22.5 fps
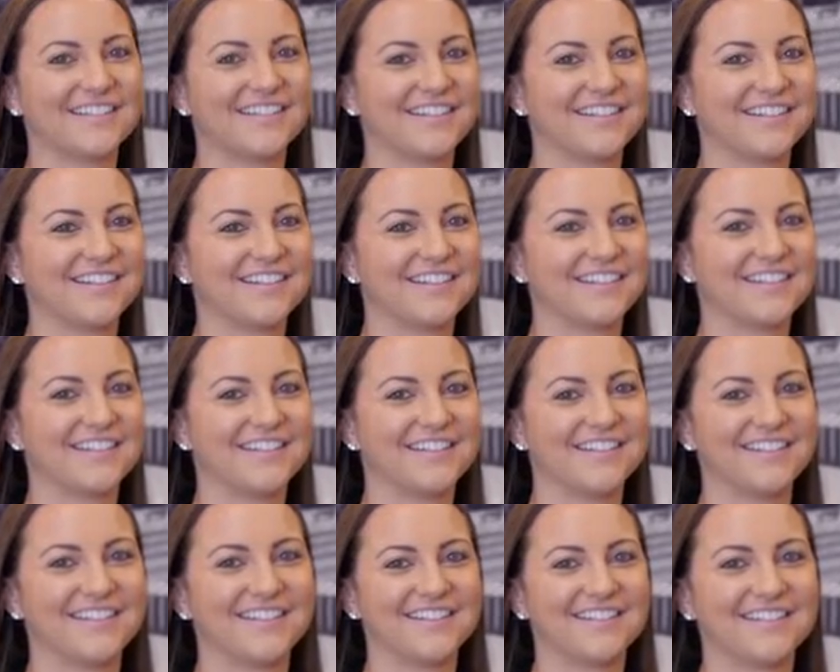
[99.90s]

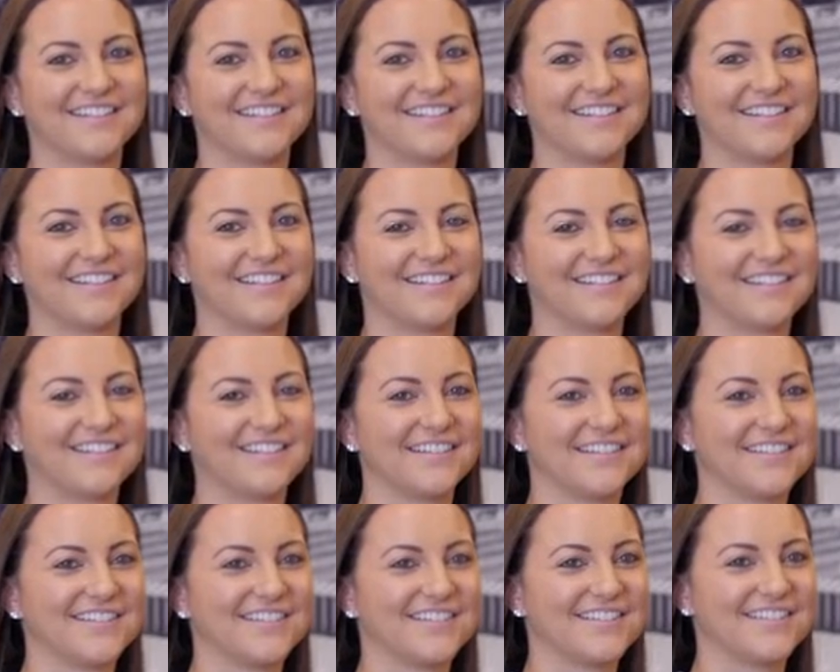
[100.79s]

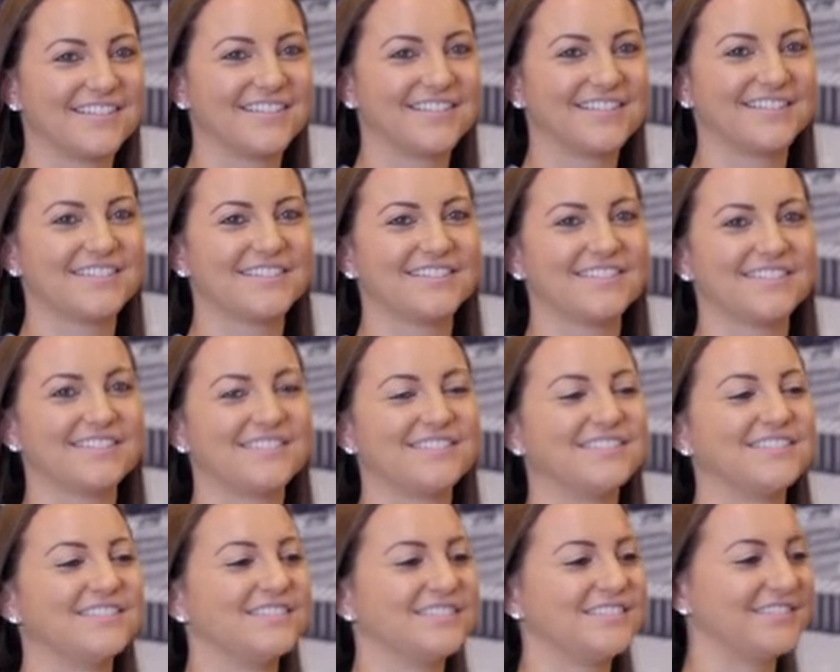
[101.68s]

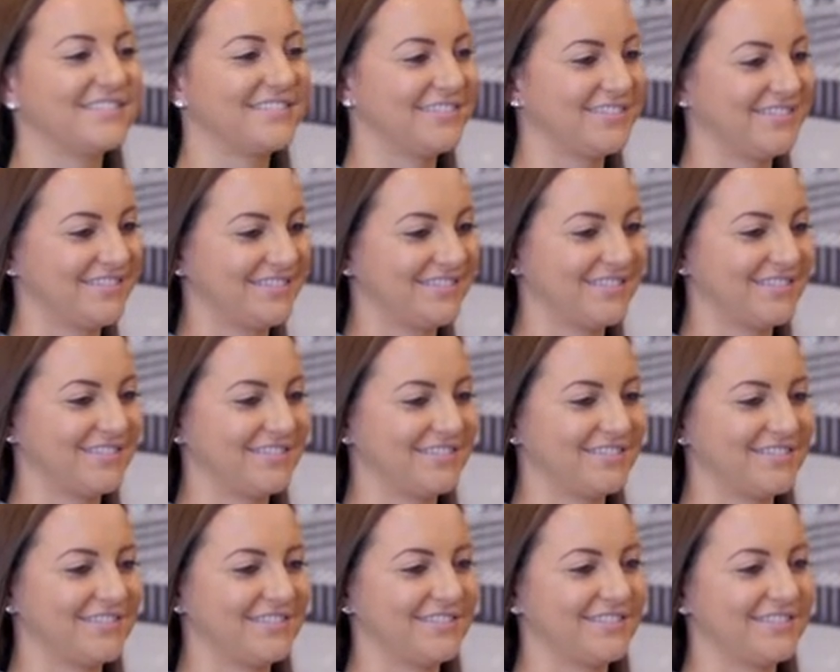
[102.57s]

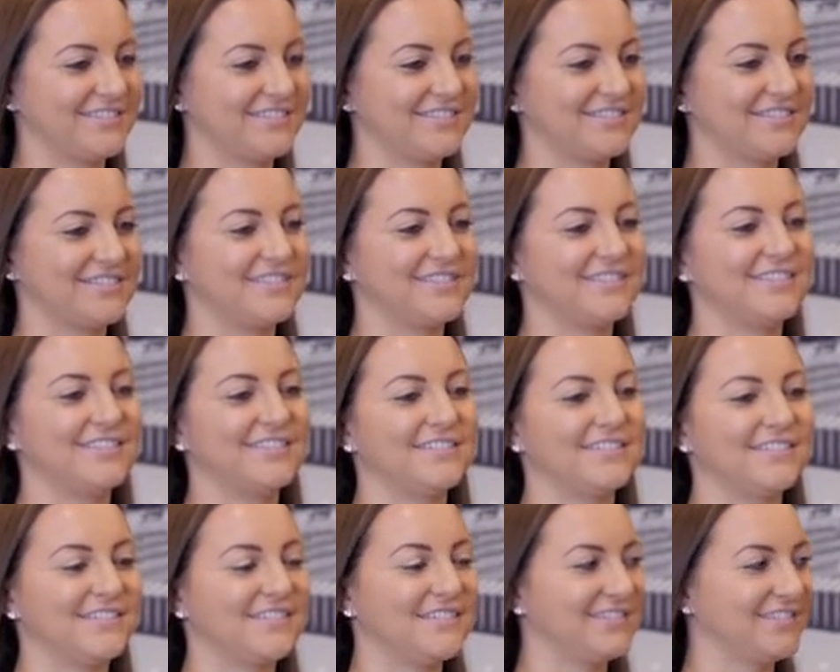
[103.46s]

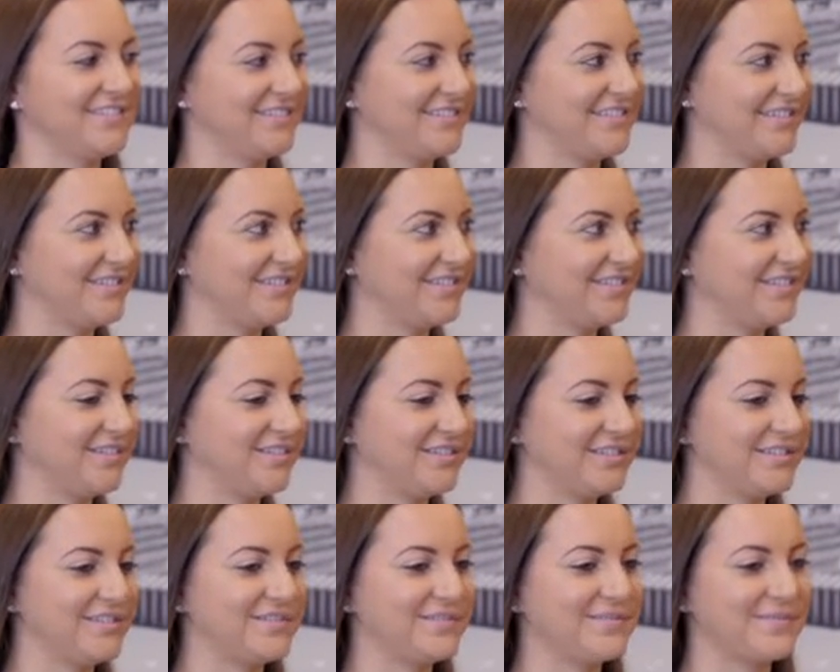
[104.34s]

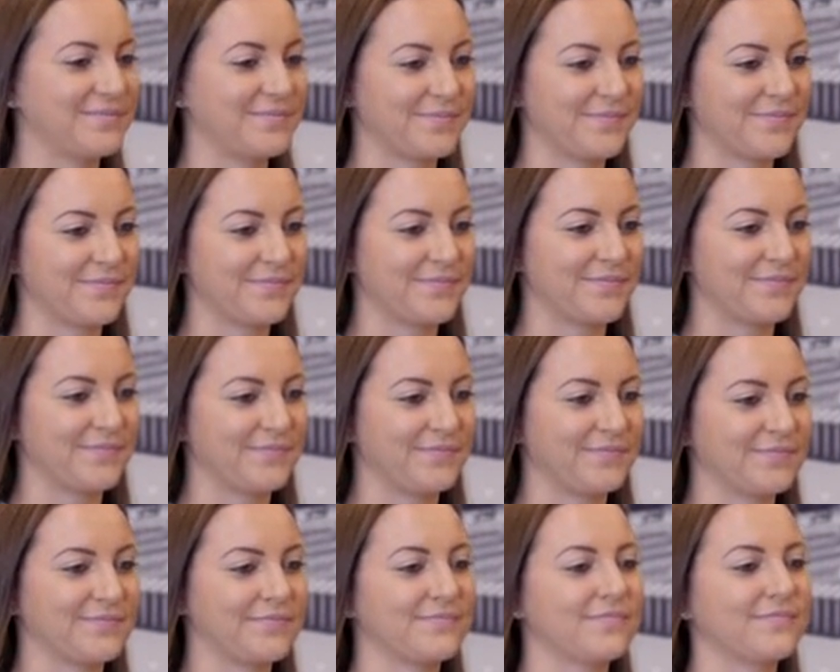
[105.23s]

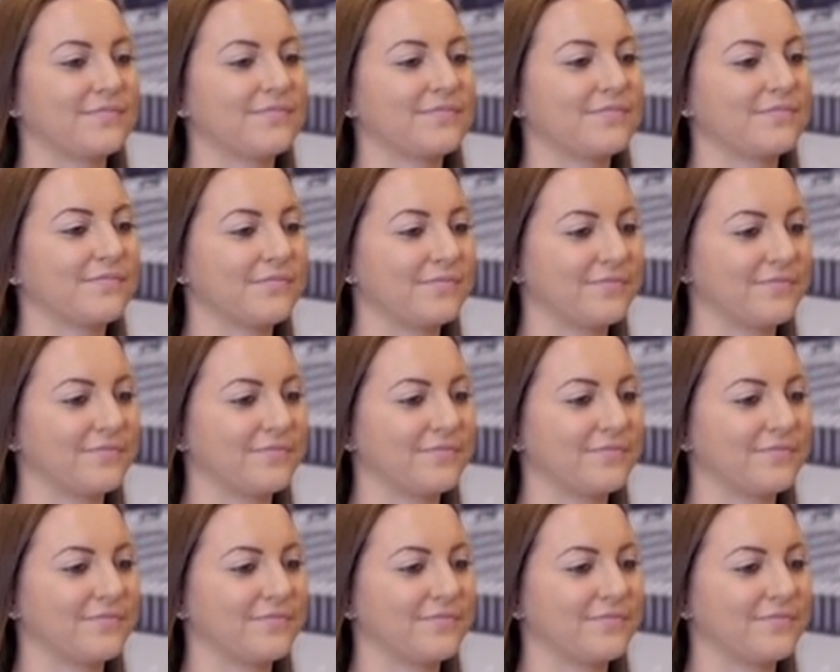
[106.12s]
The person shown says nothing.